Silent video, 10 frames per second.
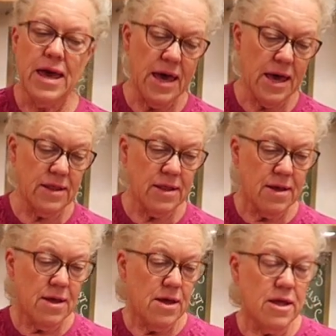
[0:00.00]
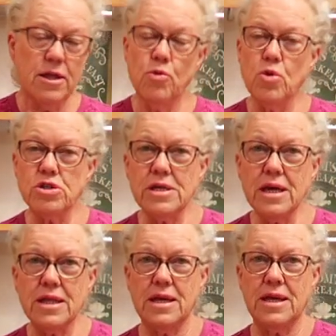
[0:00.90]
And the worst thing
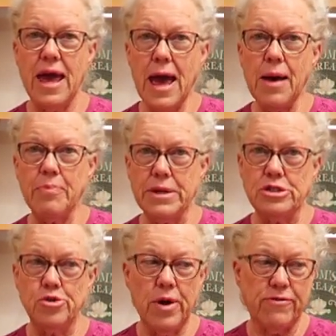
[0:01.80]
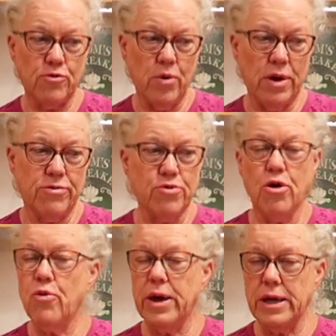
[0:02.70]
that can happen is you have to
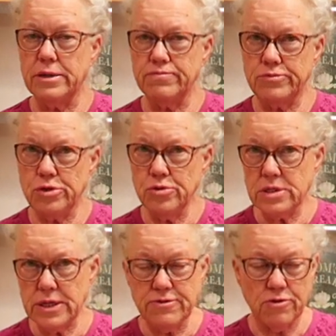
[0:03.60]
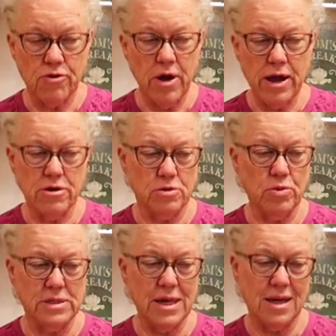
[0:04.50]
throw away 2 sleeves of crackers.
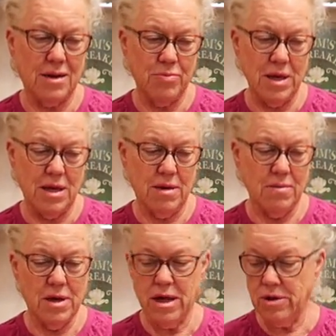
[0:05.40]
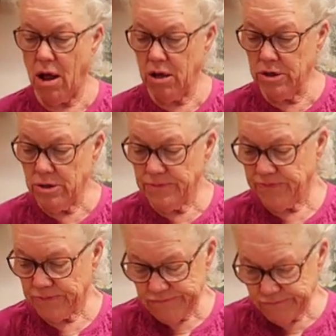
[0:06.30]
What's that going to be? $1?
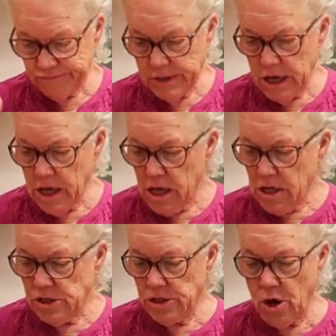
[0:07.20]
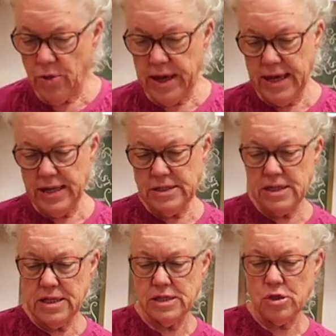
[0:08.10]
So into
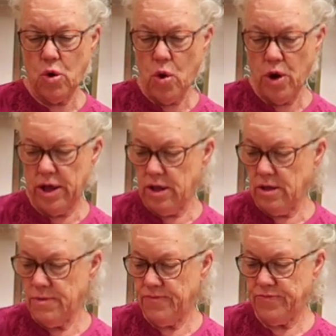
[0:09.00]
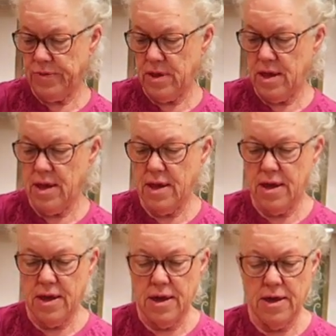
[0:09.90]
this oil,
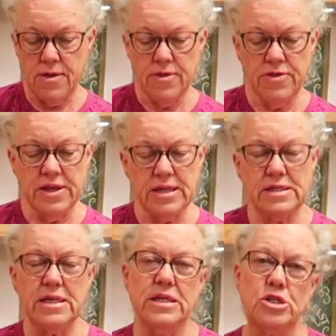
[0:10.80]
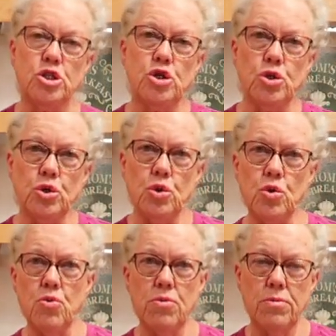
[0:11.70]
this is
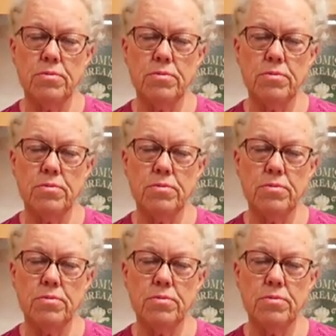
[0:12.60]
2,